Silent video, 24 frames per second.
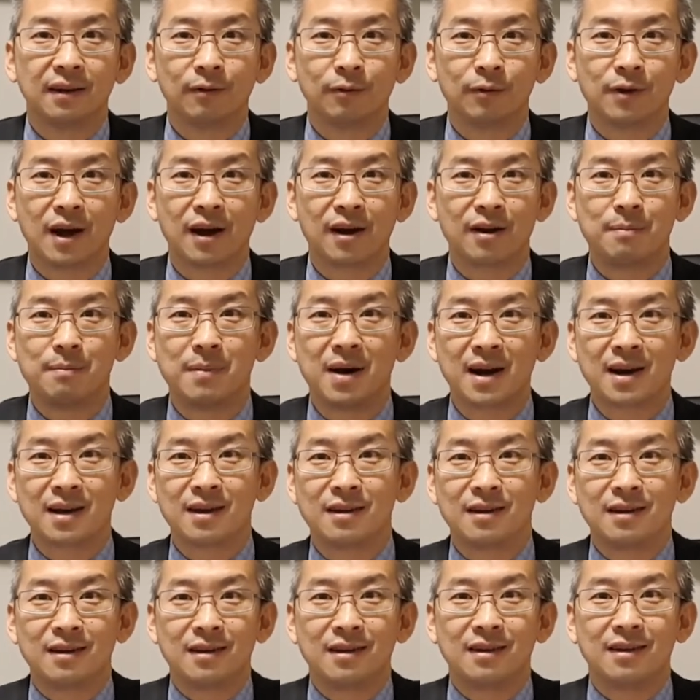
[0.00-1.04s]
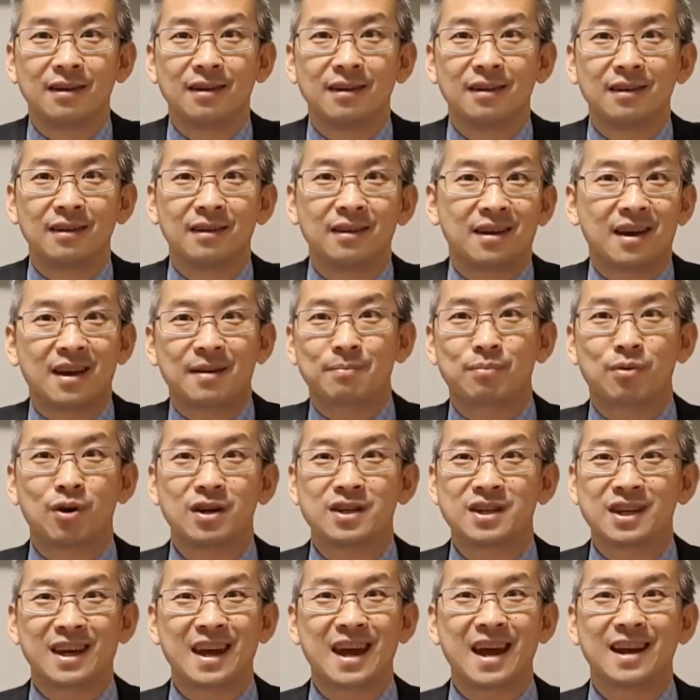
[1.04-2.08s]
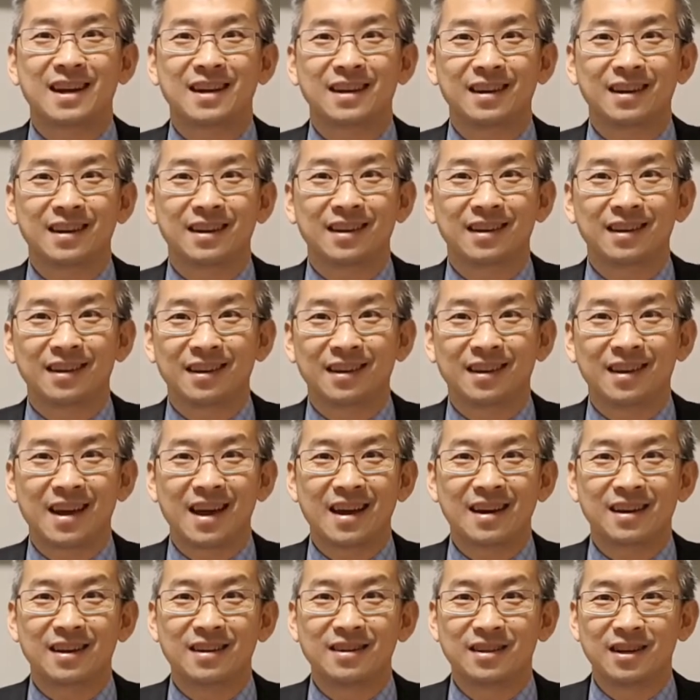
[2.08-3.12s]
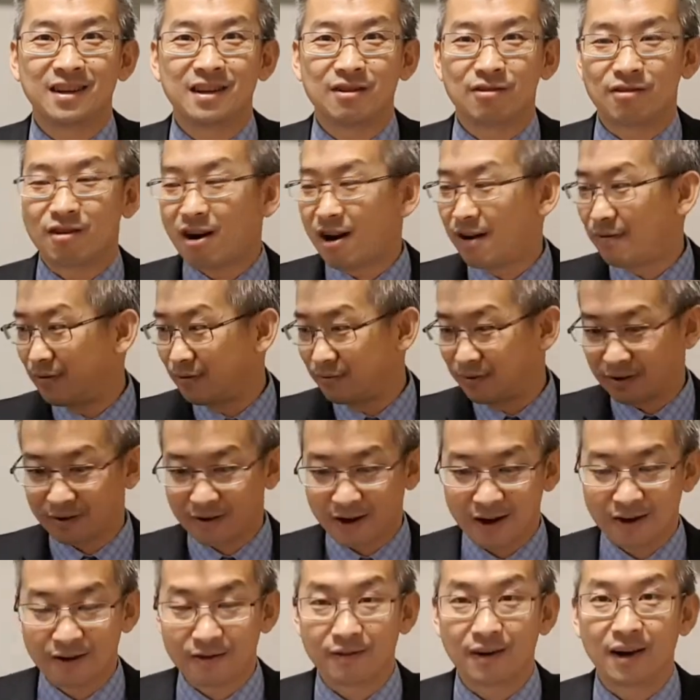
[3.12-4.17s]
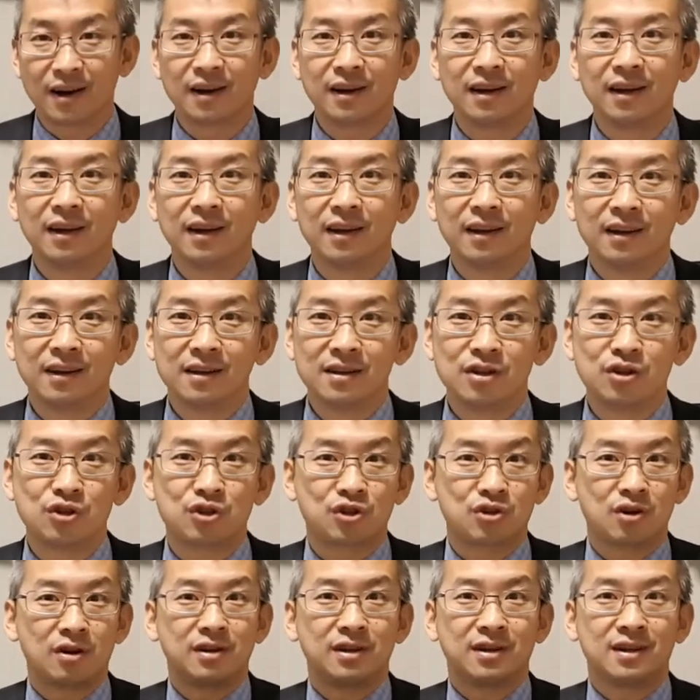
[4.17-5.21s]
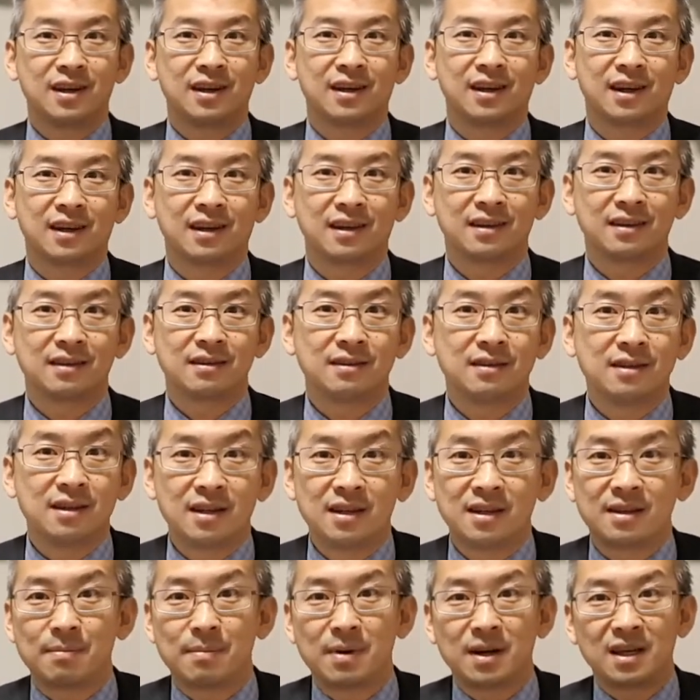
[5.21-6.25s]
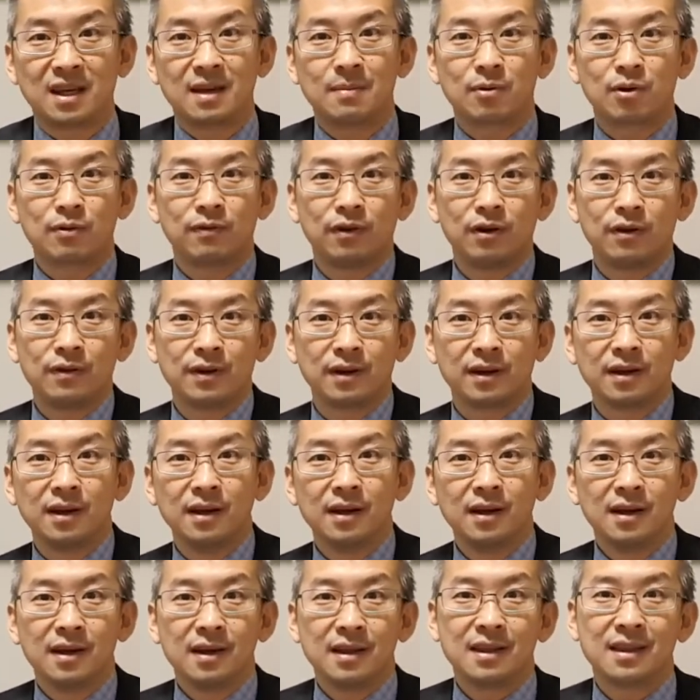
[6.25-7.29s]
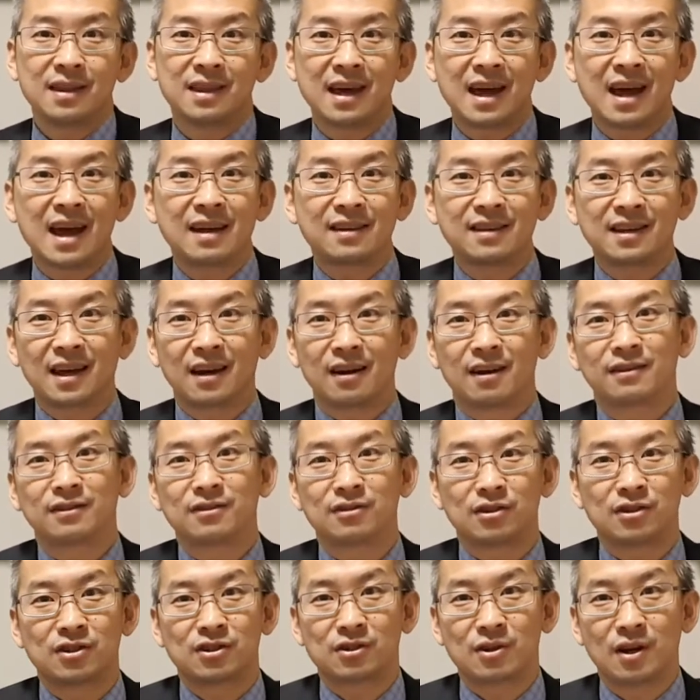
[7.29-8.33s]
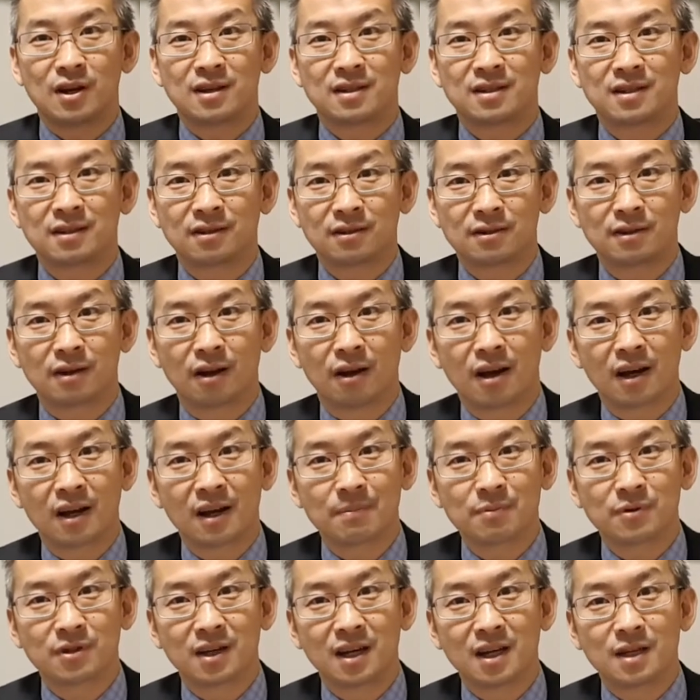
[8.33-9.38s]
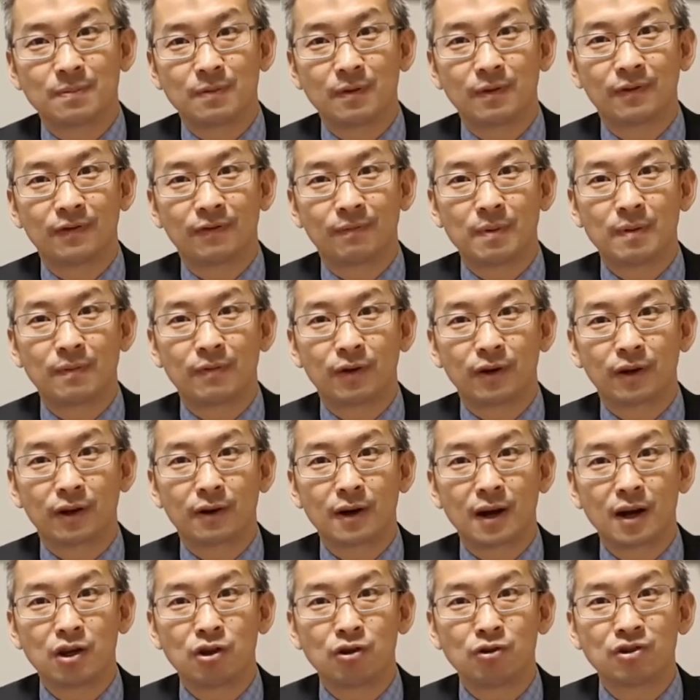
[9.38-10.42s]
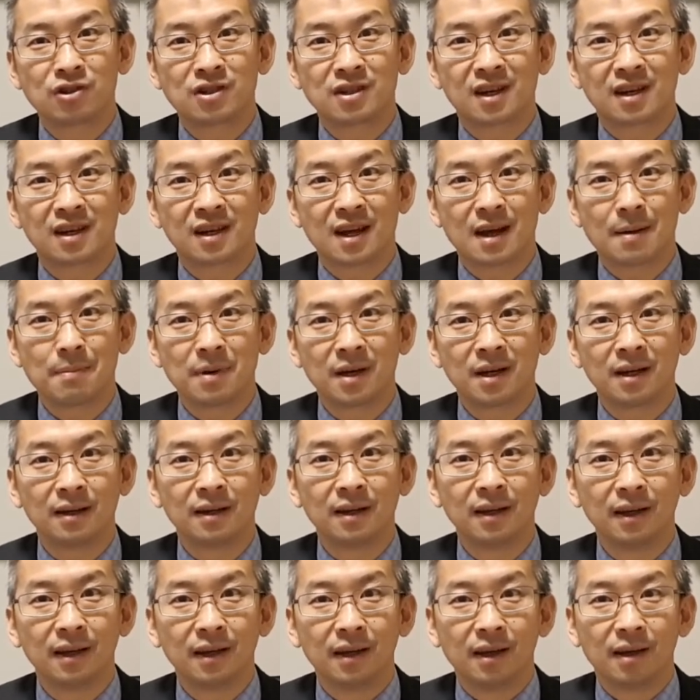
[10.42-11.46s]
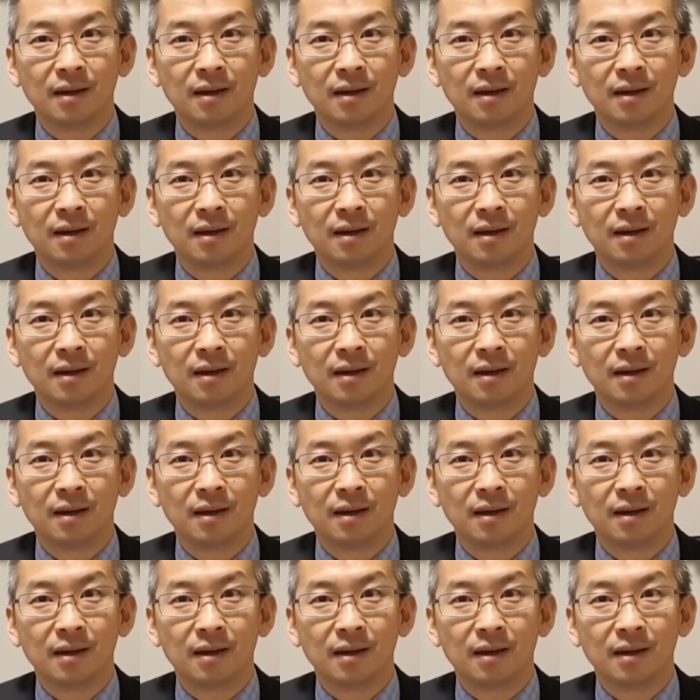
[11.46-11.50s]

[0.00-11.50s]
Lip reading: We out of money, your project can't continue off of the ground, right? You start digging, you need the money to keep flowing. They have to get out to the straights to the lockup stage before the credit union can come in.